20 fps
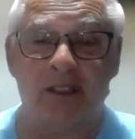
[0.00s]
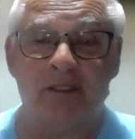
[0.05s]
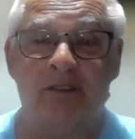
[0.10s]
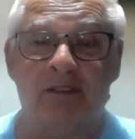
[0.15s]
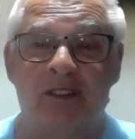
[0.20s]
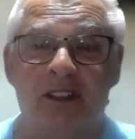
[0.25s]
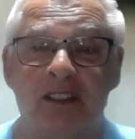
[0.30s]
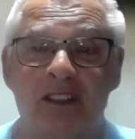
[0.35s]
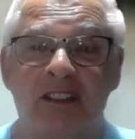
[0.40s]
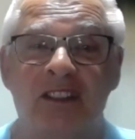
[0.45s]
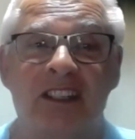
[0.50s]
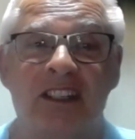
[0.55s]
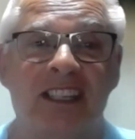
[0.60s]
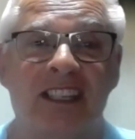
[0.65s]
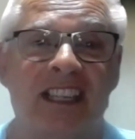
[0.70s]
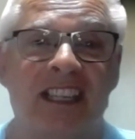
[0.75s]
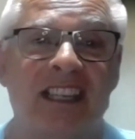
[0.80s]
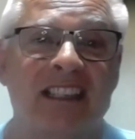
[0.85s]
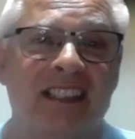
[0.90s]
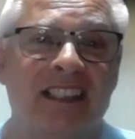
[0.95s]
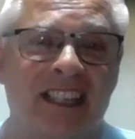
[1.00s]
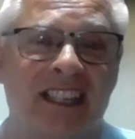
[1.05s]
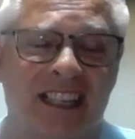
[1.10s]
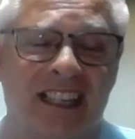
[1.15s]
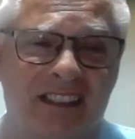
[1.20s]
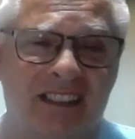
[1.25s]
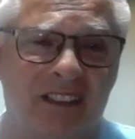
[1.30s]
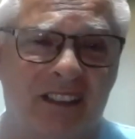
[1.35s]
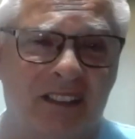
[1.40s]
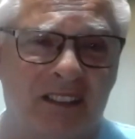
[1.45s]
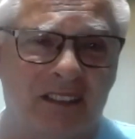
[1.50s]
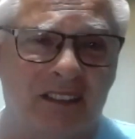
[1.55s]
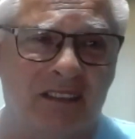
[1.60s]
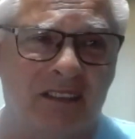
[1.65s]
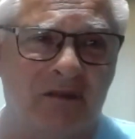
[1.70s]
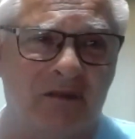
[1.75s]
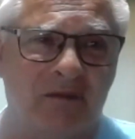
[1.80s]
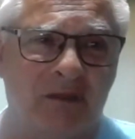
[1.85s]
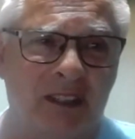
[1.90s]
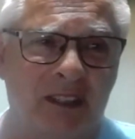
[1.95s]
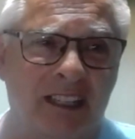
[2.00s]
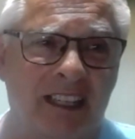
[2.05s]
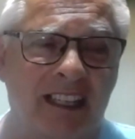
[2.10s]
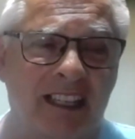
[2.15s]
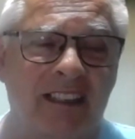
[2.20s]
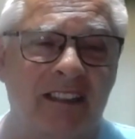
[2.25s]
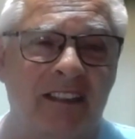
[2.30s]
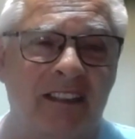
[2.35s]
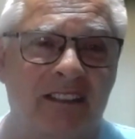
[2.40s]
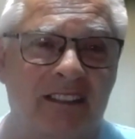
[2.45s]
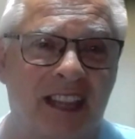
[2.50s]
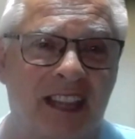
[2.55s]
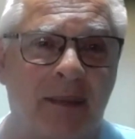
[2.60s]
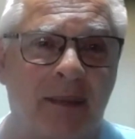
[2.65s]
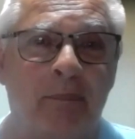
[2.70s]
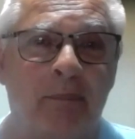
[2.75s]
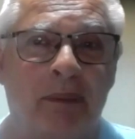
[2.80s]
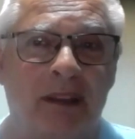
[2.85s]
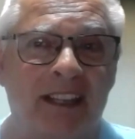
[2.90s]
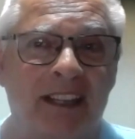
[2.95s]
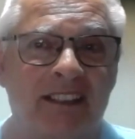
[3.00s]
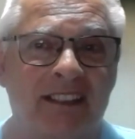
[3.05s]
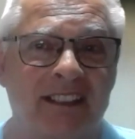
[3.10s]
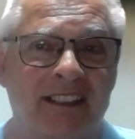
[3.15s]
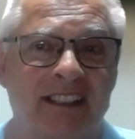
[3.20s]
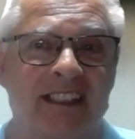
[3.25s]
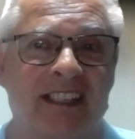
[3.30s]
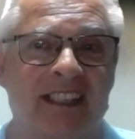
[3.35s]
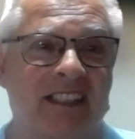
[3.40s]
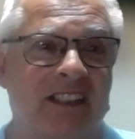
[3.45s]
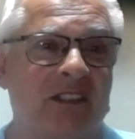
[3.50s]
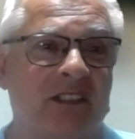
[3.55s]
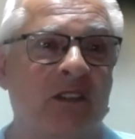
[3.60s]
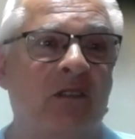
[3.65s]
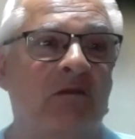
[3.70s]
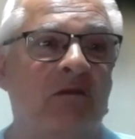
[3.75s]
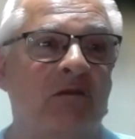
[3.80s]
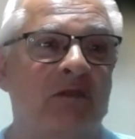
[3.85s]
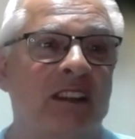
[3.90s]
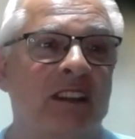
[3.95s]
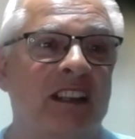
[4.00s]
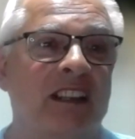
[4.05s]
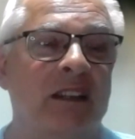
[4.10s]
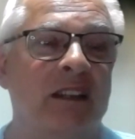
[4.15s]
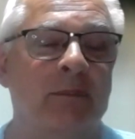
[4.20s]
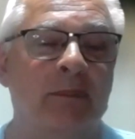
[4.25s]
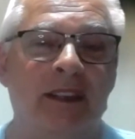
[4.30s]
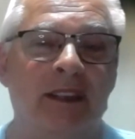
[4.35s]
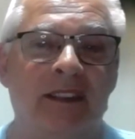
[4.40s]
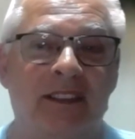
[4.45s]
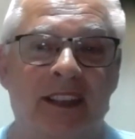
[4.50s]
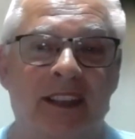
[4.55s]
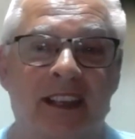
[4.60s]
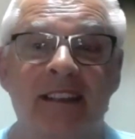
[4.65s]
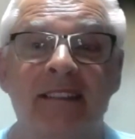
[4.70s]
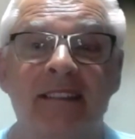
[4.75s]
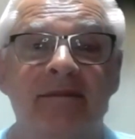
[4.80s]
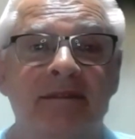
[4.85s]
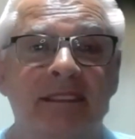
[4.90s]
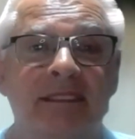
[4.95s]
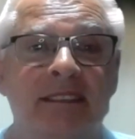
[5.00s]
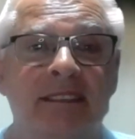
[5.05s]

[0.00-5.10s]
The first thing is that really templating is not really a big thing.